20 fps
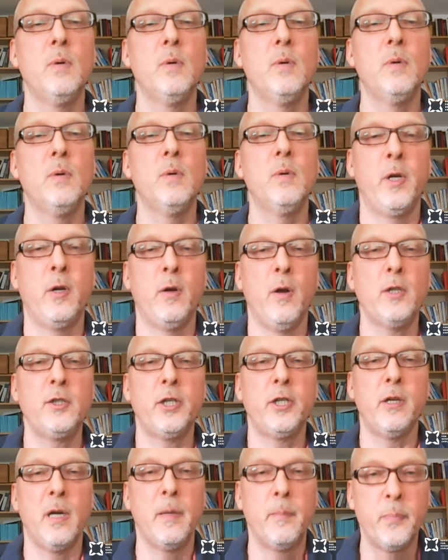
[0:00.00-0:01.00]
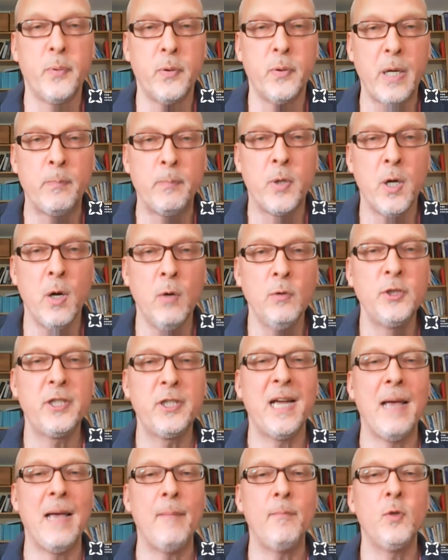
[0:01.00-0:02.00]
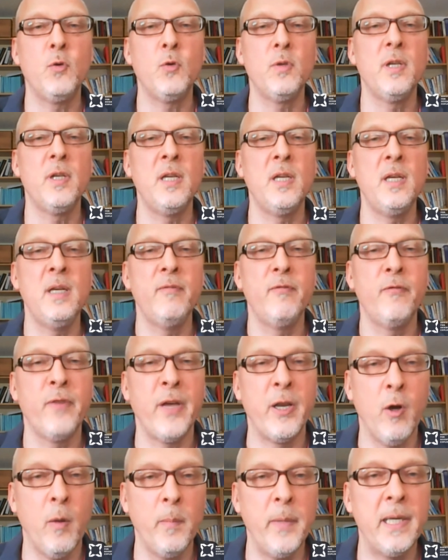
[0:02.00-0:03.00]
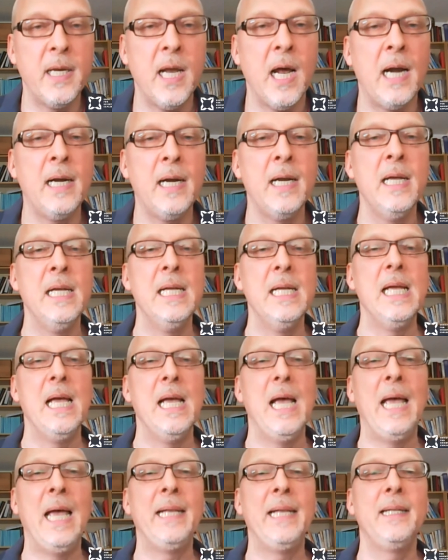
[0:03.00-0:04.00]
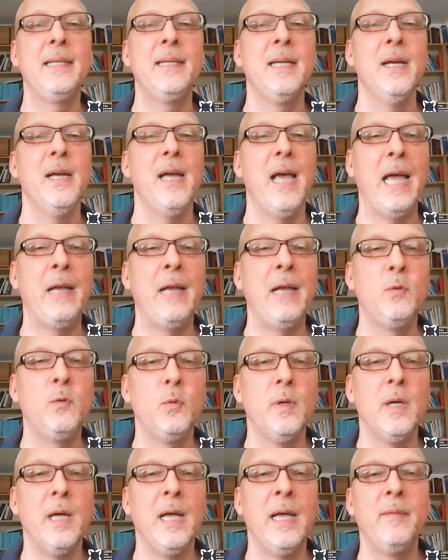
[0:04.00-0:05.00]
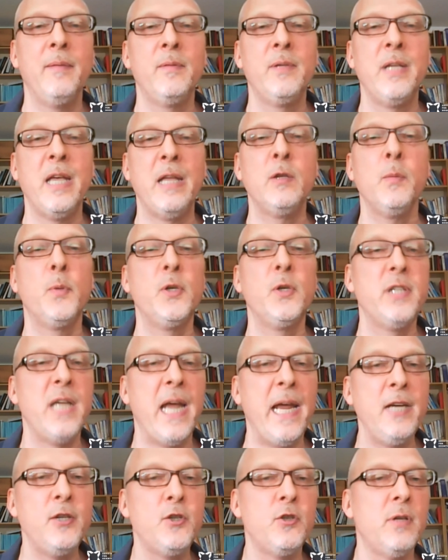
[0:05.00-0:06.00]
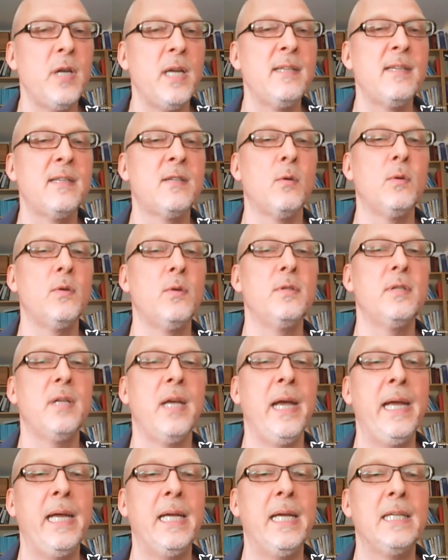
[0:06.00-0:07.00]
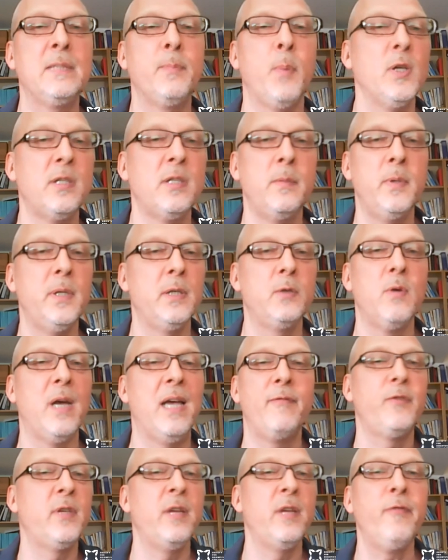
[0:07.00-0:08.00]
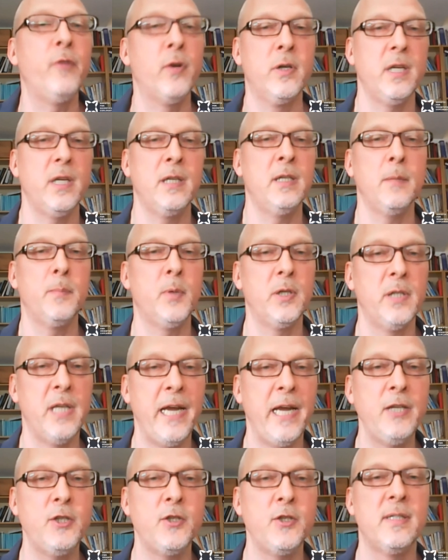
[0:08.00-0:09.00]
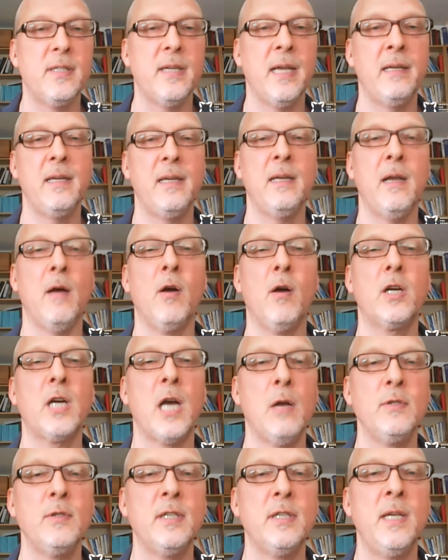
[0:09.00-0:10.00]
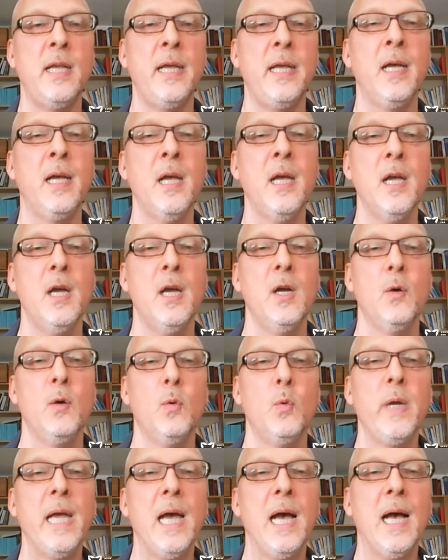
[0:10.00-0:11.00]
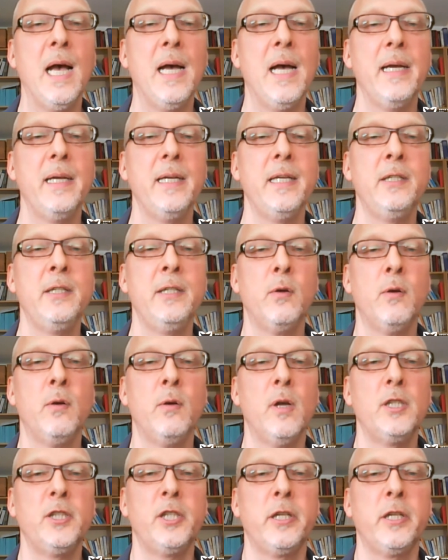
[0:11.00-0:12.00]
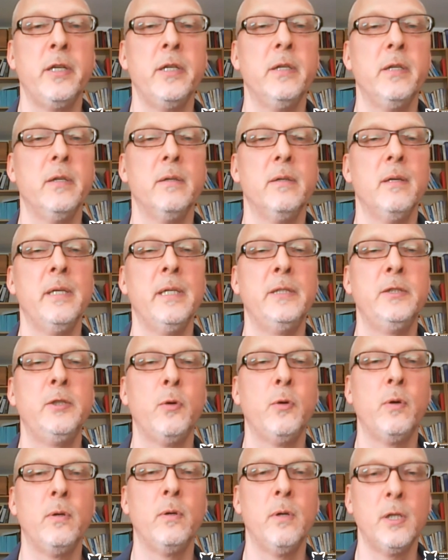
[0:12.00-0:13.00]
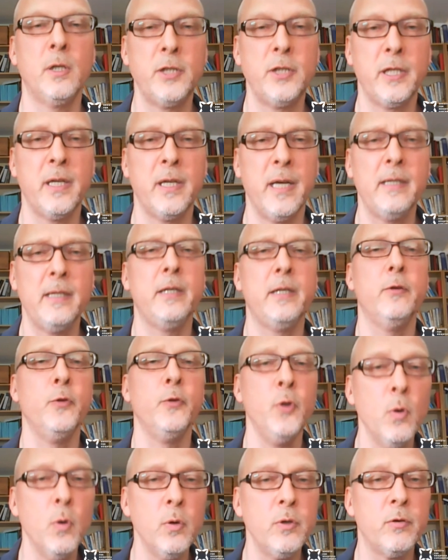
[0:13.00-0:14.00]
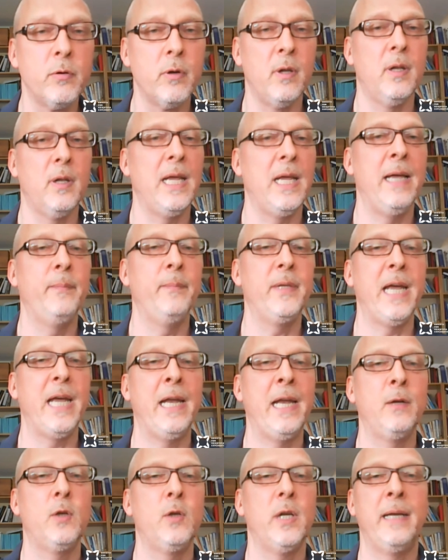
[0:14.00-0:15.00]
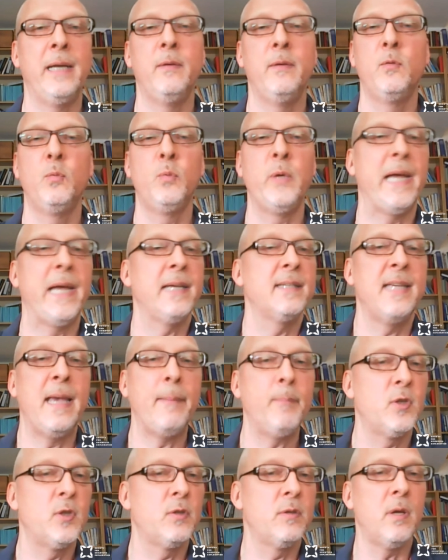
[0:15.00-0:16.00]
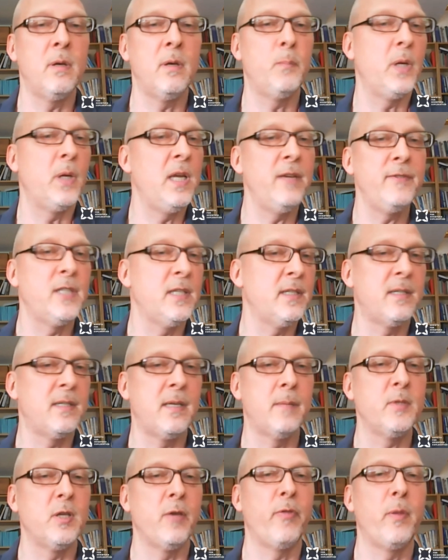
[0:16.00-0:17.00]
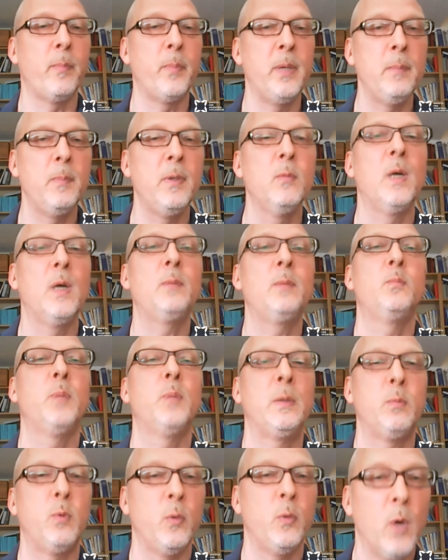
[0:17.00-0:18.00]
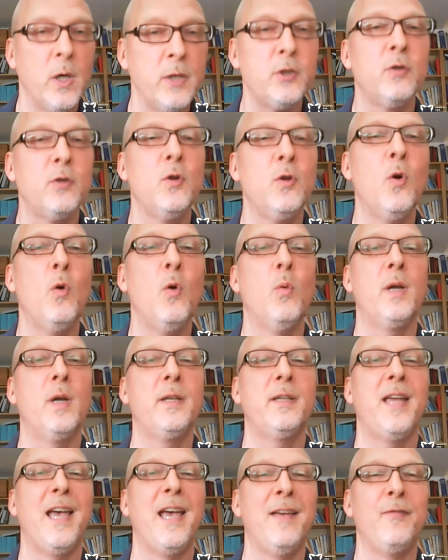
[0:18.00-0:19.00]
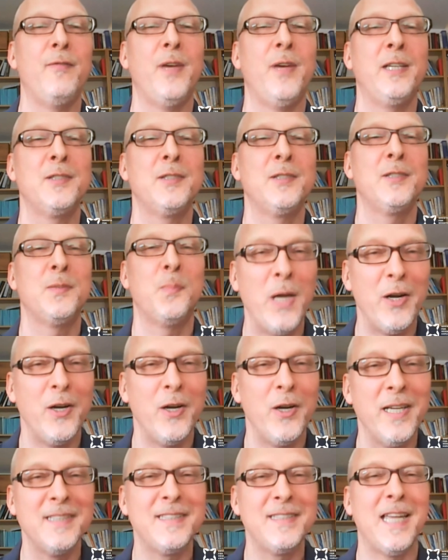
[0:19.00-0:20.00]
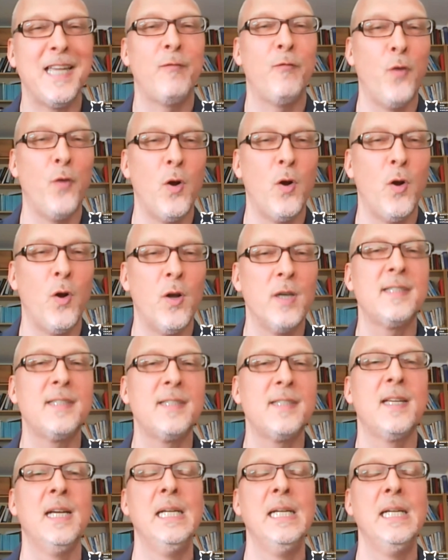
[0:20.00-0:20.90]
does the phenomenological approach come to the phenomena and and and the interpretation is so to say it's possible to have different interpretations and in our counseling we are ideological, ideologically neutral and, and, and we accept the belief systems of the people, but, but we want to know what they have experienced at first.